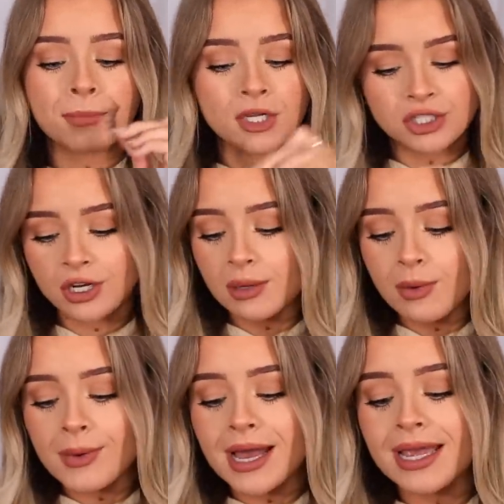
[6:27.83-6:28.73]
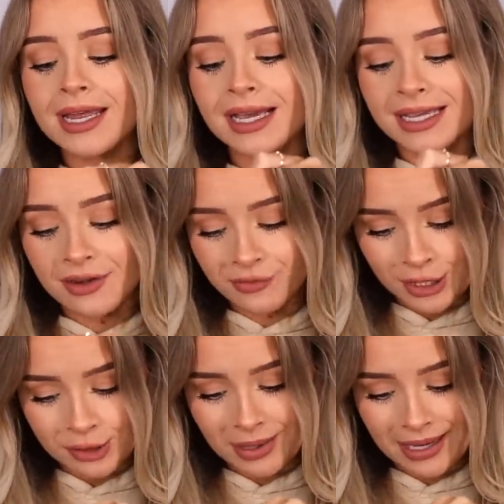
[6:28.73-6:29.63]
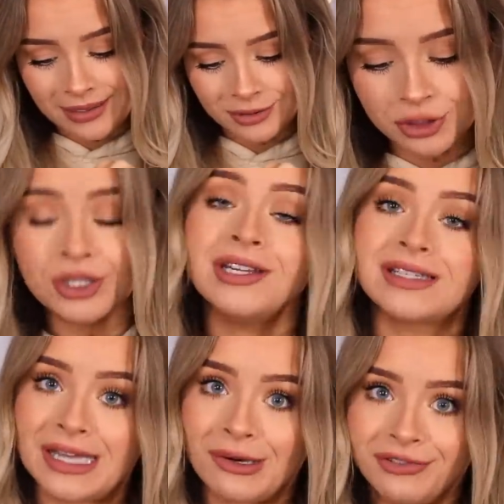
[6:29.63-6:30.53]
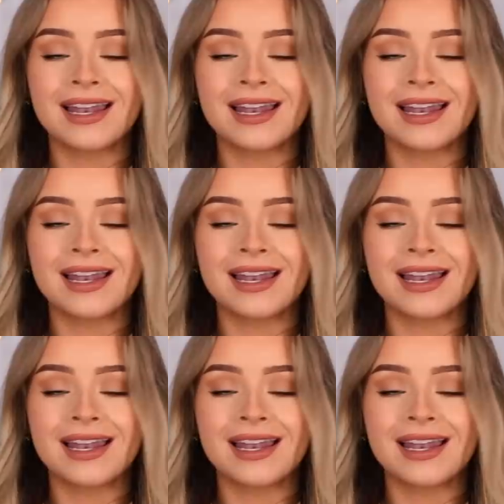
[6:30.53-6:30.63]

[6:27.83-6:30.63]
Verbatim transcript: chuck them away and get a fresh pair. Treat yourself.